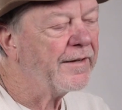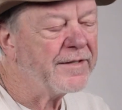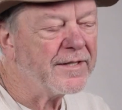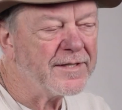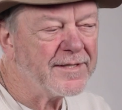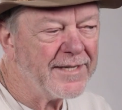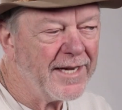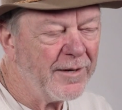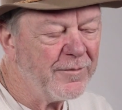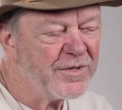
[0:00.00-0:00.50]
the
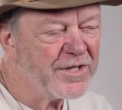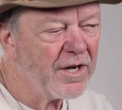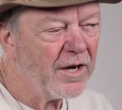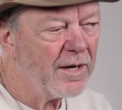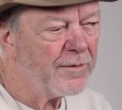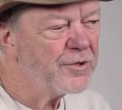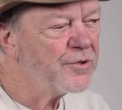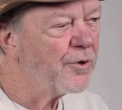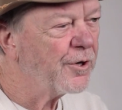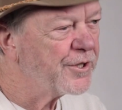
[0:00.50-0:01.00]
same
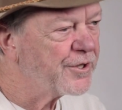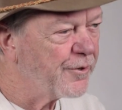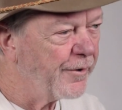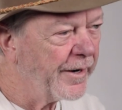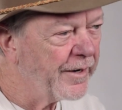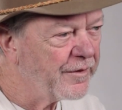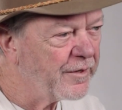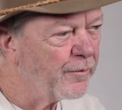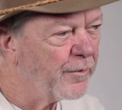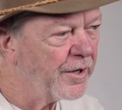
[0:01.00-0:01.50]
time, George
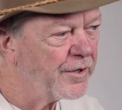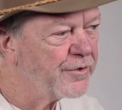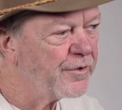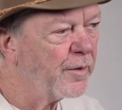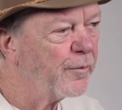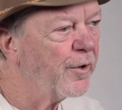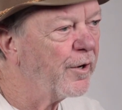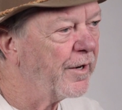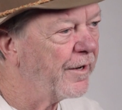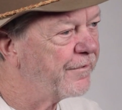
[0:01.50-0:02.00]
Grantham, our
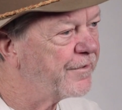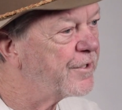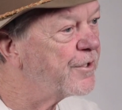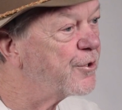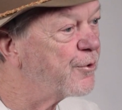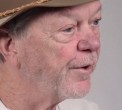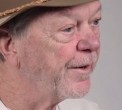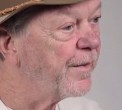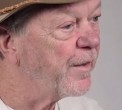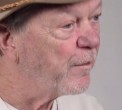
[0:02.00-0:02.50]
drummer, left to
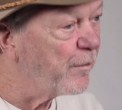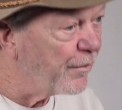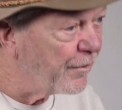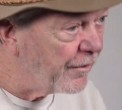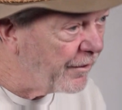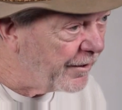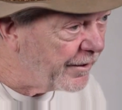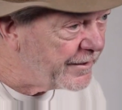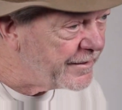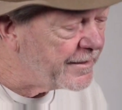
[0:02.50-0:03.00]
join the
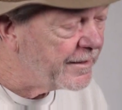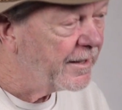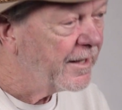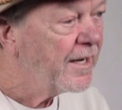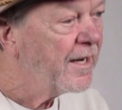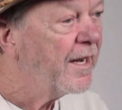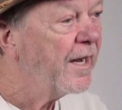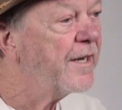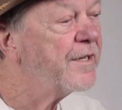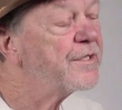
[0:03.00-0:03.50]
Byrds.
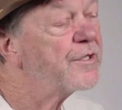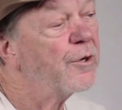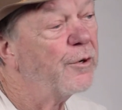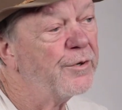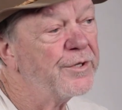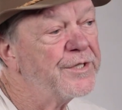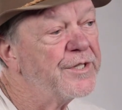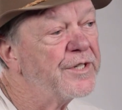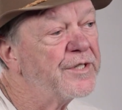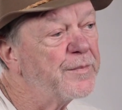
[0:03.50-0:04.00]
And so it
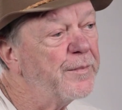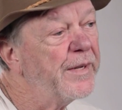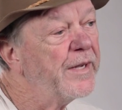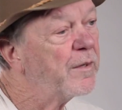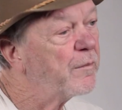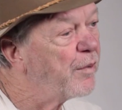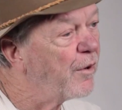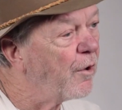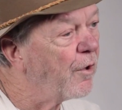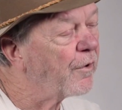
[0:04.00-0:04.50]
was just me
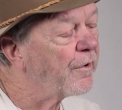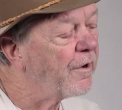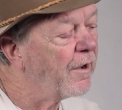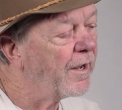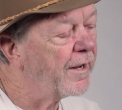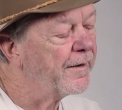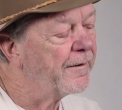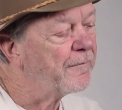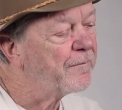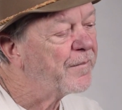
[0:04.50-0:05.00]
and Paul
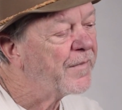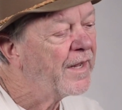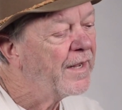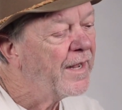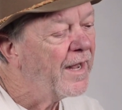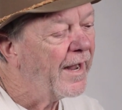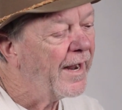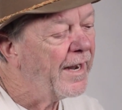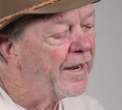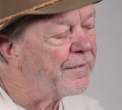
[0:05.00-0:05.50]
Cotton.
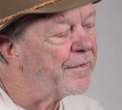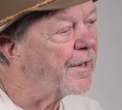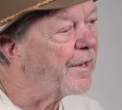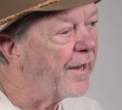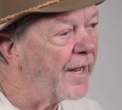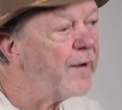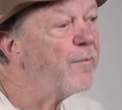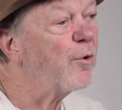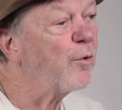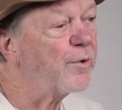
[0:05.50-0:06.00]
And the
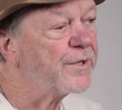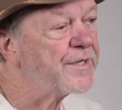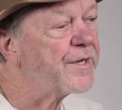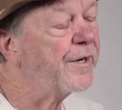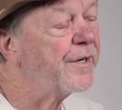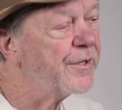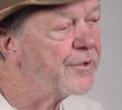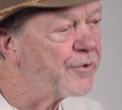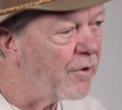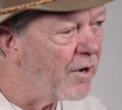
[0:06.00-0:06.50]
label was
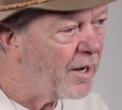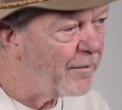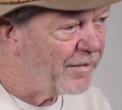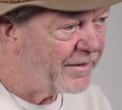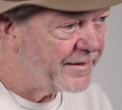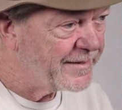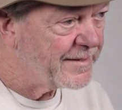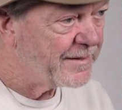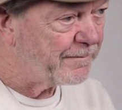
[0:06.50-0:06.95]
going to drop us.